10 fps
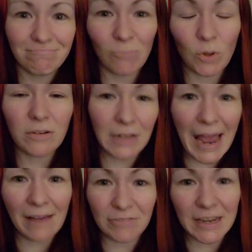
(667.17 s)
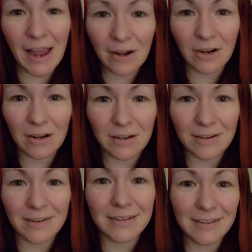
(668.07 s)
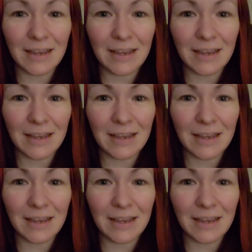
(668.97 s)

well, they're laughing at her and